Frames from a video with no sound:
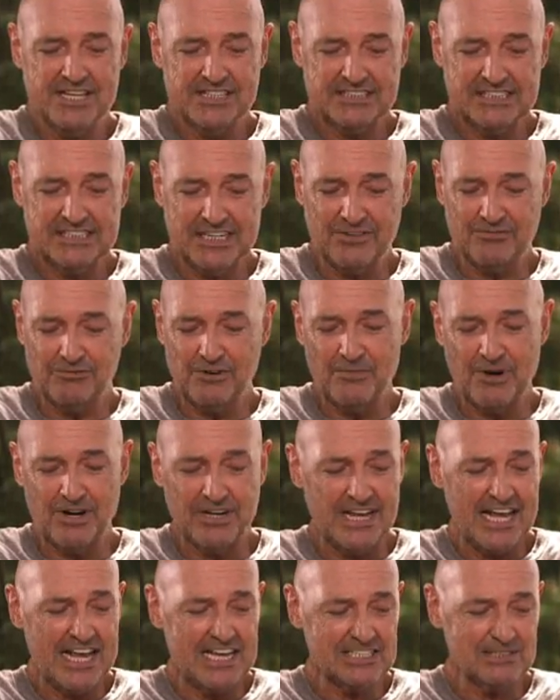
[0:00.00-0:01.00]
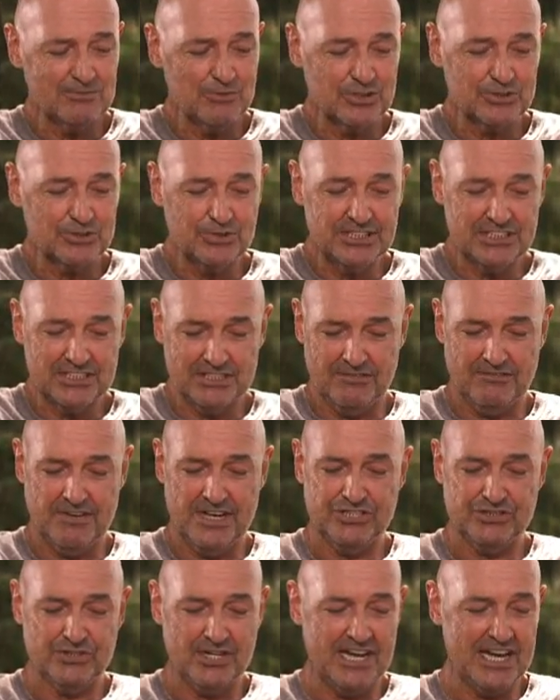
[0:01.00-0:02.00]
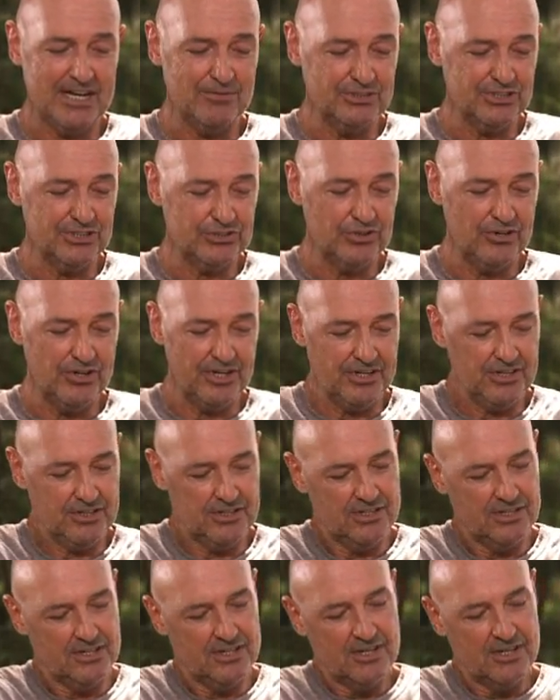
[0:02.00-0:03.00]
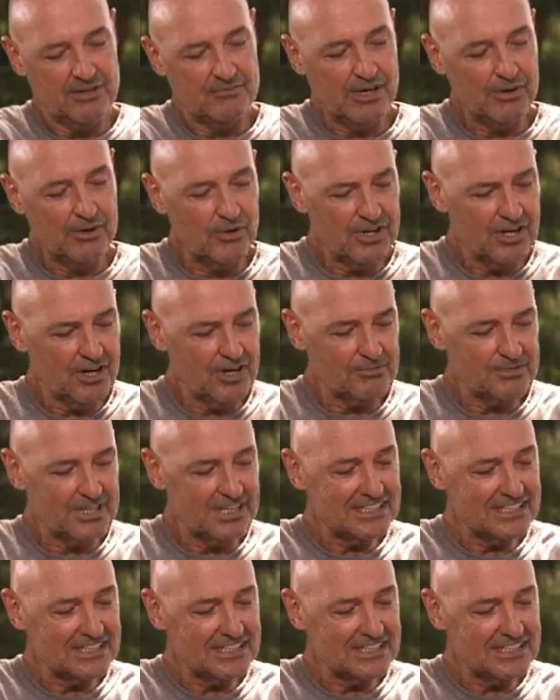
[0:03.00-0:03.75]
see now, from our most recent adventure I had with Sawyer, my one arm